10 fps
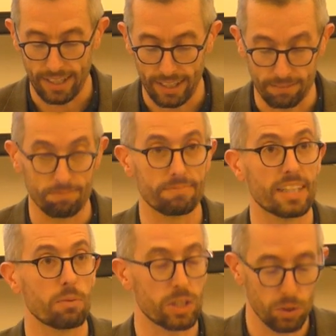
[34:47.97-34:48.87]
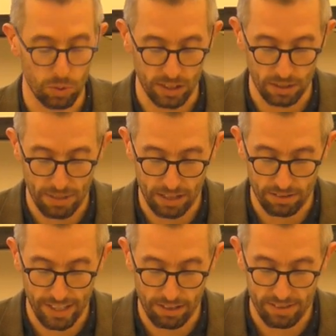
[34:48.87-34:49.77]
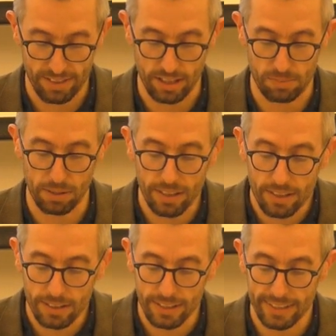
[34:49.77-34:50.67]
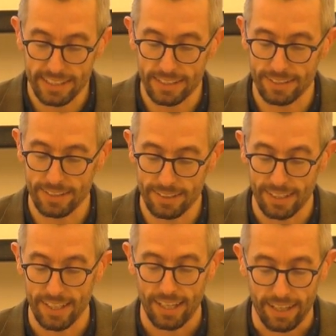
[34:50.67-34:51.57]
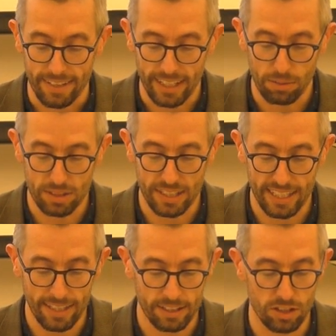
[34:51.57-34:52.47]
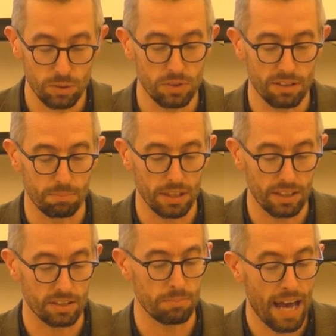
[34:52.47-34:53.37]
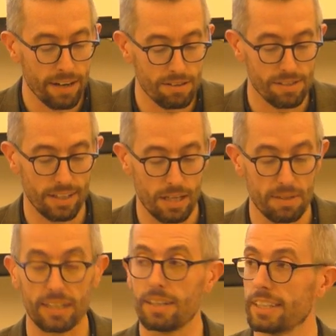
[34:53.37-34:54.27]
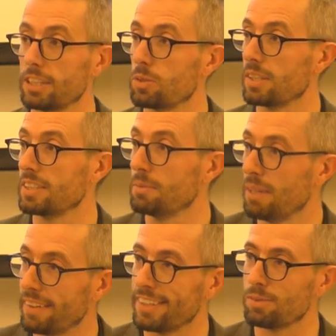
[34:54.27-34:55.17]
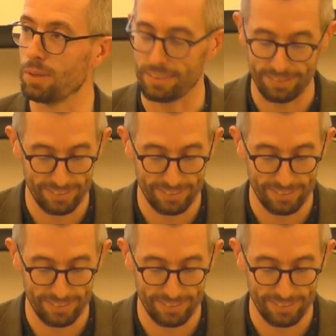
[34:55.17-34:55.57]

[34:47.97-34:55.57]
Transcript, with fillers: And say what you will about Aristotle's political allegiances, I think he was a keen student of political matters, and I'm inclined to trust him on this one.